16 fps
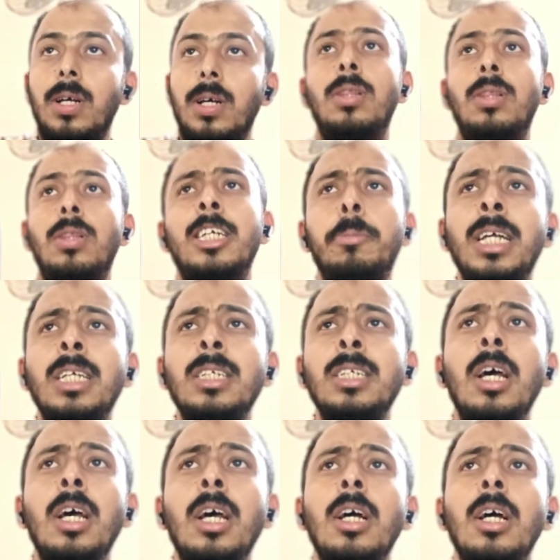Okay, so
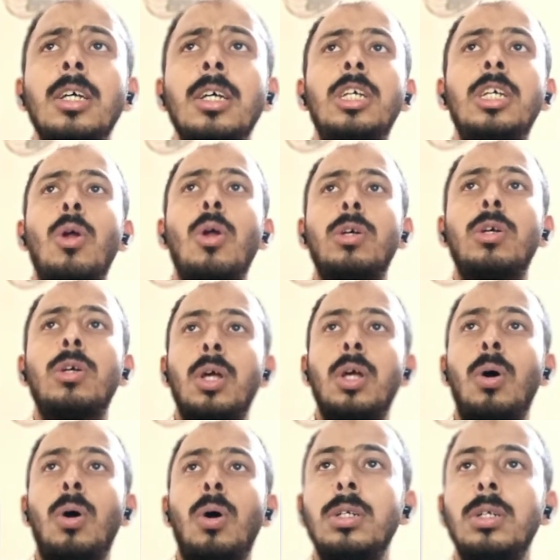this means
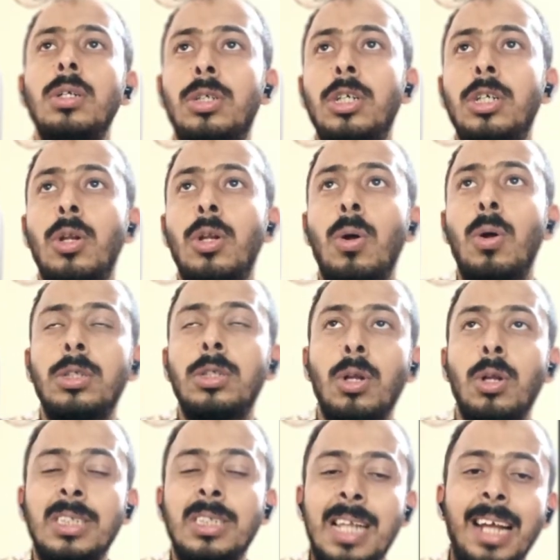
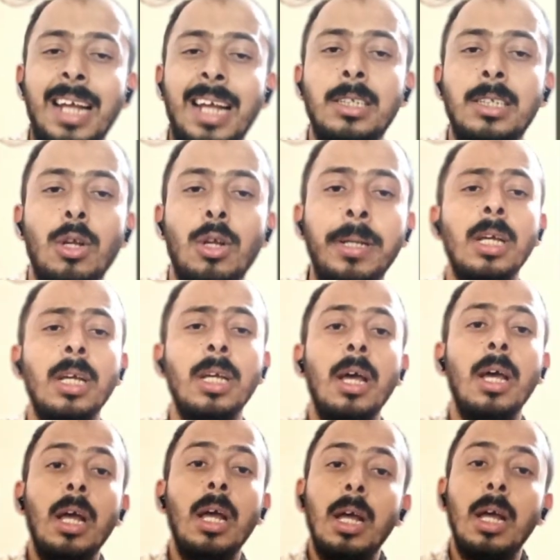
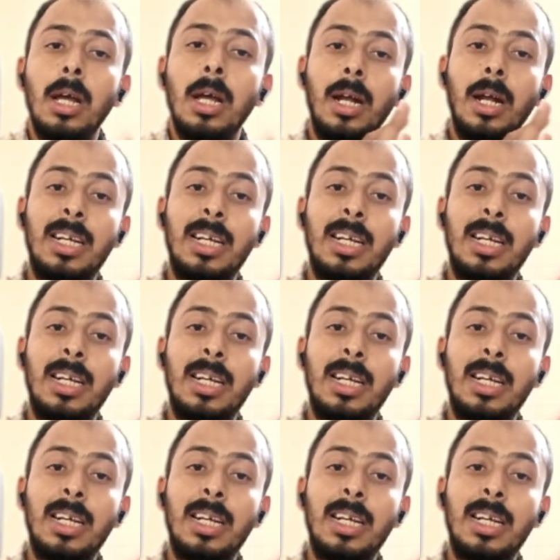0000/0 means